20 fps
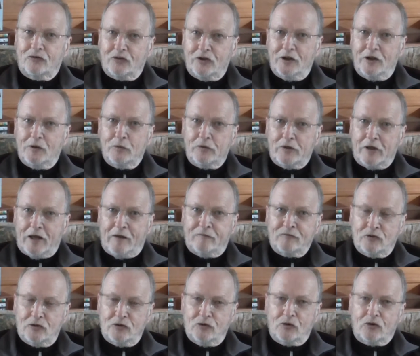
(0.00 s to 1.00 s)
see it without
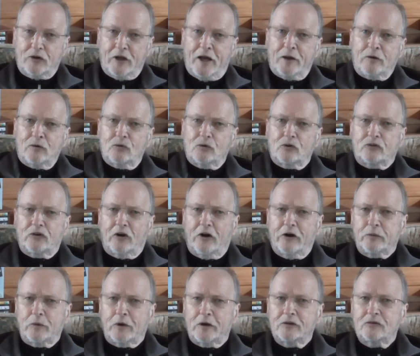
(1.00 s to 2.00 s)
having to look down or look
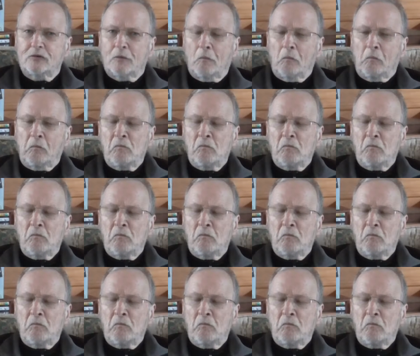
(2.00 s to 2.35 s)
sideways,